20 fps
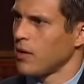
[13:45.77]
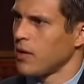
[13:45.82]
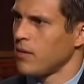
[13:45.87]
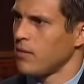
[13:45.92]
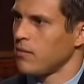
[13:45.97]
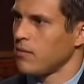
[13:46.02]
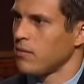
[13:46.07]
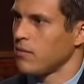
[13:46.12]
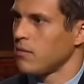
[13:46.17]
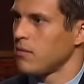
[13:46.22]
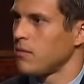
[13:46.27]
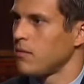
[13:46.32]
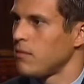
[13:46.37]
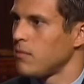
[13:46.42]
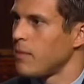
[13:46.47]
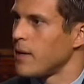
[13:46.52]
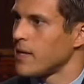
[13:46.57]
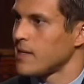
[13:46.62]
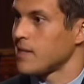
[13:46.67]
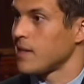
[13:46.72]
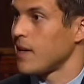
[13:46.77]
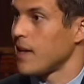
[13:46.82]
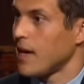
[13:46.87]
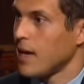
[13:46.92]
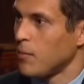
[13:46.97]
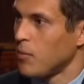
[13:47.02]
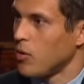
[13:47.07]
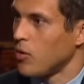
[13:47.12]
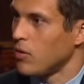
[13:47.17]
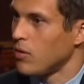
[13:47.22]
It makes
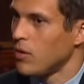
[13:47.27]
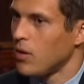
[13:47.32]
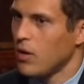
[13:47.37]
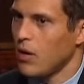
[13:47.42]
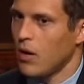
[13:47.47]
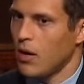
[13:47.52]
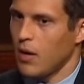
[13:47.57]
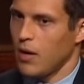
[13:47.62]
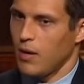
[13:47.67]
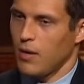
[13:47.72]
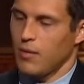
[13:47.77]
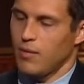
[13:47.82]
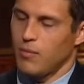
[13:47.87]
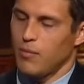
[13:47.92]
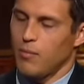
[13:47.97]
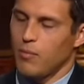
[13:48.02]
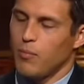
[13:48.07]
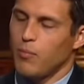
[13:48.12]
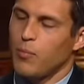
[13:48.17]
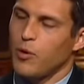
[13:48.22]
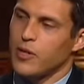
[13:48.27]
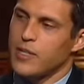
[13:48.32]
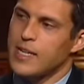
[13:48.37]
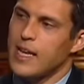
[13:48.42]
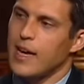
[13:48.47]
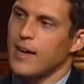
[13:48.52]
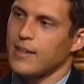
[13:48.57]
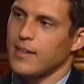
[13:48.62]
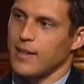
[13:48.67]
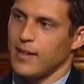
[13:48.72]
enamel
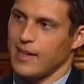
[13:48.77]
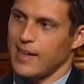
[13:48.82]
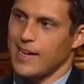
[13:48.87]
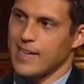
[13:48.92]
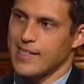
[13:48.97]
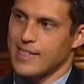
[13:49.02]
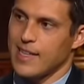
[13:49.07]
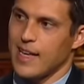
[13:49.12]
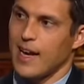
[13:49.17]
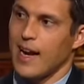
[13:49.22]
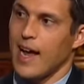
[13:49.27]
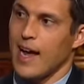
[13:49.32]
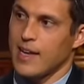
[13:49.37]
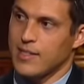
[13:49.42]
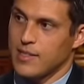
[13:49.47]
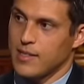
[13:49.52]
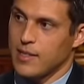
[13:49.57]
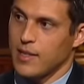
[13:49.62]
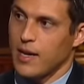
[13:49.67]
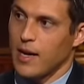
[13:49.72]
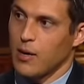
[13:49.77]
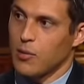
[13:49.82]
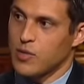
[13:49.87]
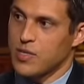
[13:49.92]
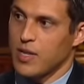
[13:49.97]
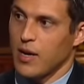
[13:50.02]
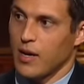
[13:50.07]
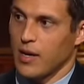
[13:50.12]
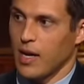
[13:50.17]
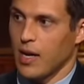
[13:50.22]
protected against that acid that I was
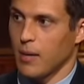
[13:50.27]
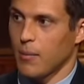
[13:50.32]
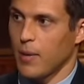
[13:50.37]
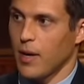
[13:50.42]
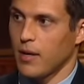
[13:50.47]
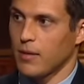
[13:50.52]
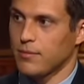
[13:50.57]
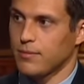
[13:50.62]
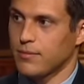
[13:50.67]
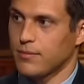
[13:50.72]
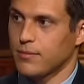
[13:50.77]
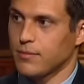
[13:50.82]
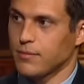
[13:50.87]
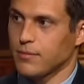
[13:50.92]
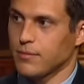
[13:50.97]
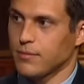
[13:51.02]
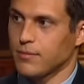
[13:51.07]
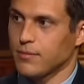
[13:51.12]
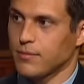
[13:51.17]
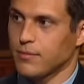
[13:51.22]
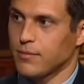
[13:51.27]
talking about. Okay.